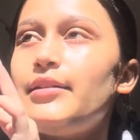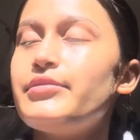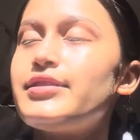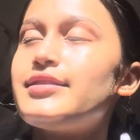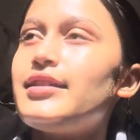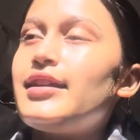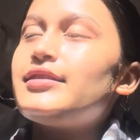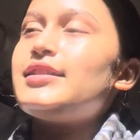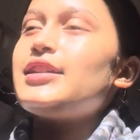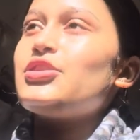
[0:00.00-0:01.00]
I'm just
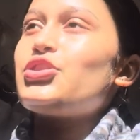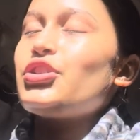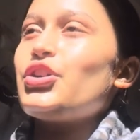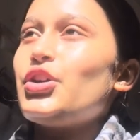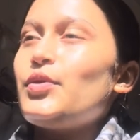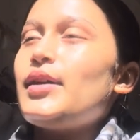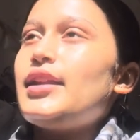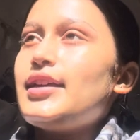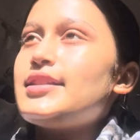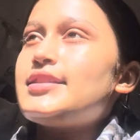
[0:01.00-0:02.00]
seeing teacher what
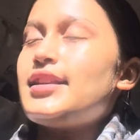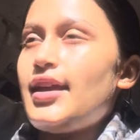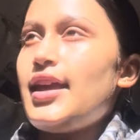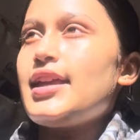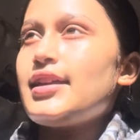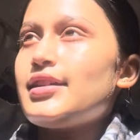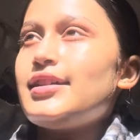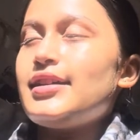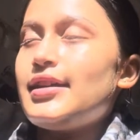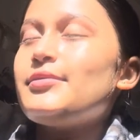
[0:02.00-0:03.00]
he's saying,
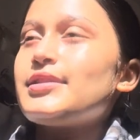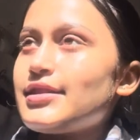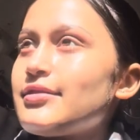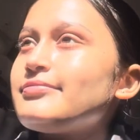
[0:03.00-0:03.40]
and was like,